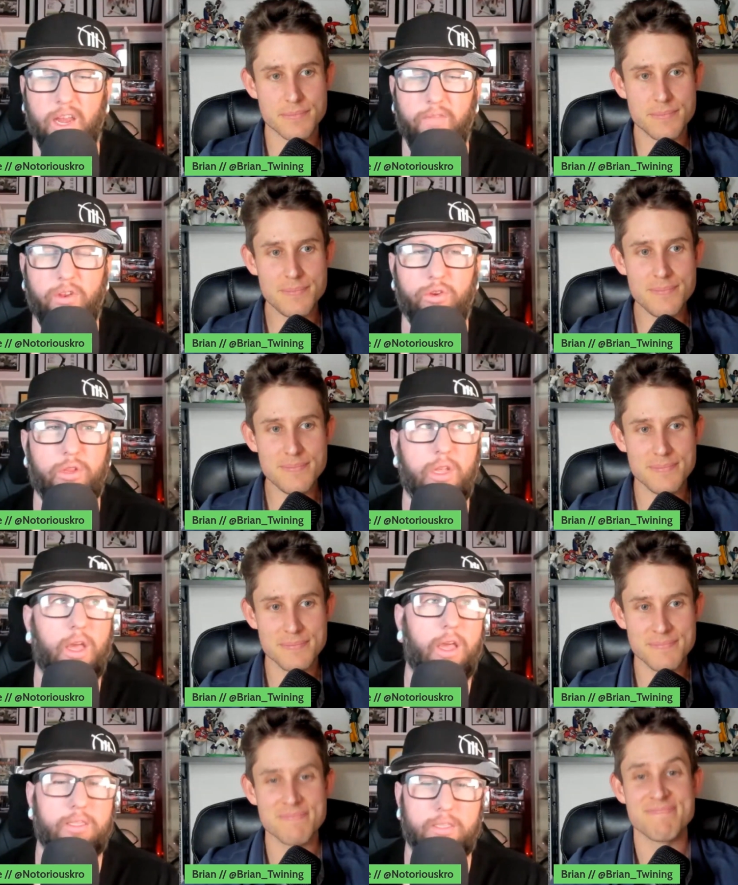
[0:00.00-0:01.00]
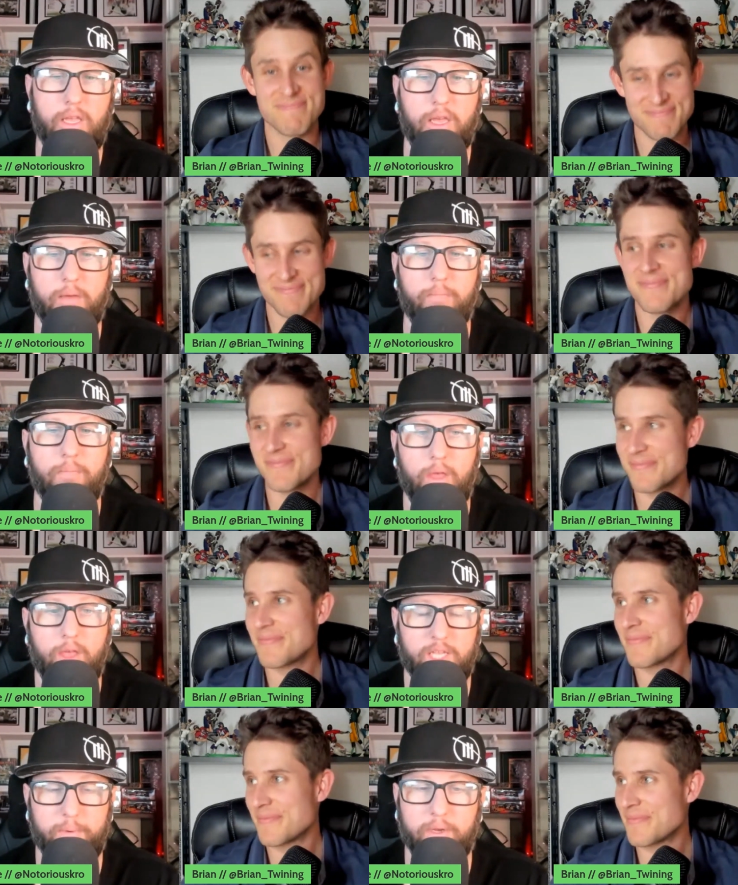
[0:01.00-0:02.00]
Speaker 1: of interesting. I could see him,
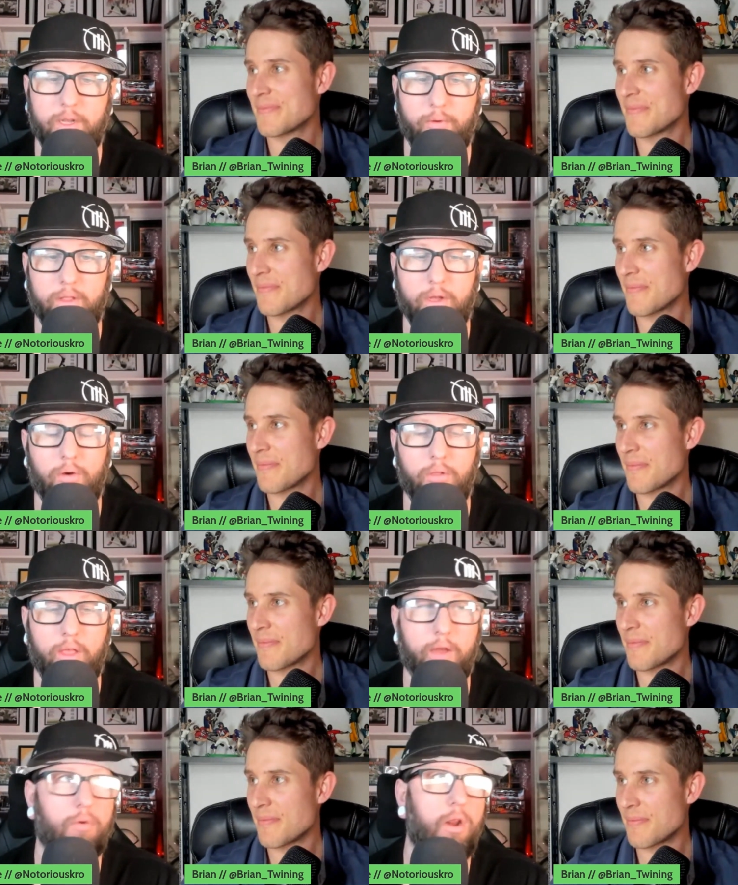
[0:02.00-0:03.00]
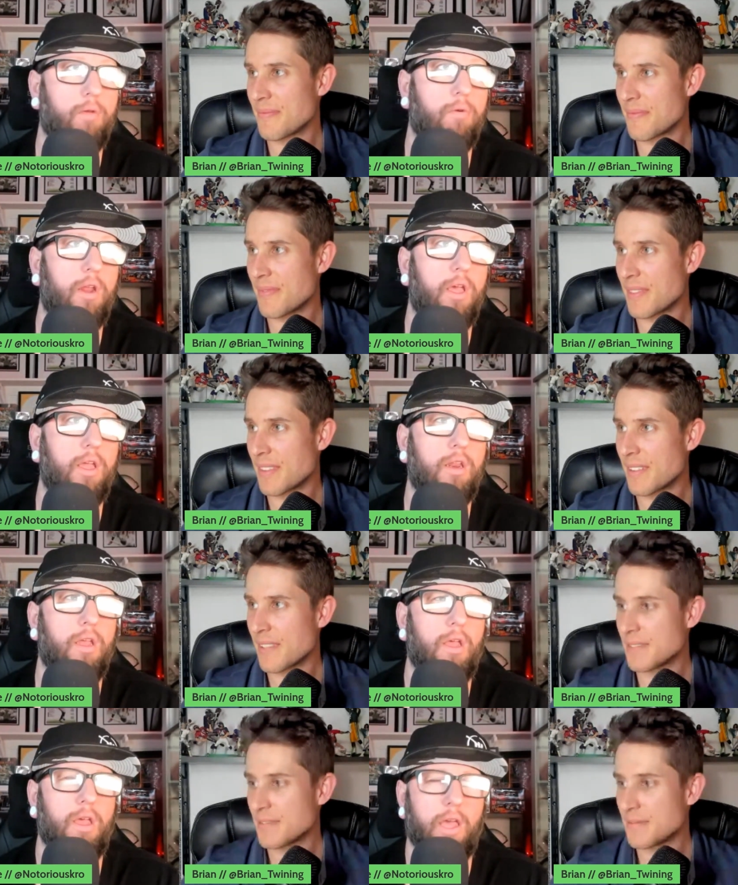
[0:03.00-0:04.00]
especially around the goal line, running one in.
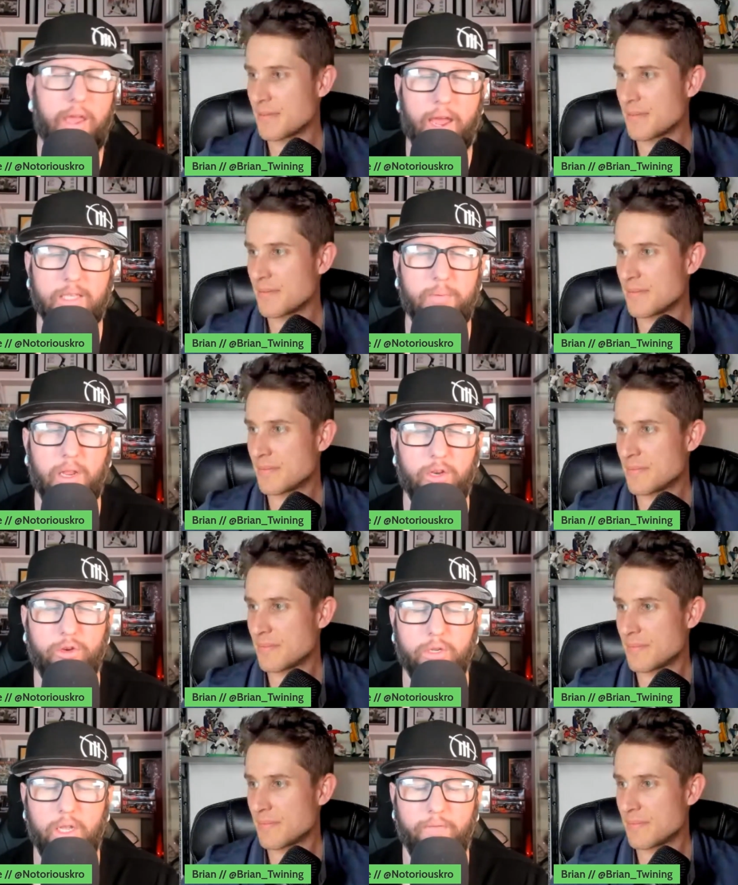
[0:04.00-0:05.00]
It has been interesting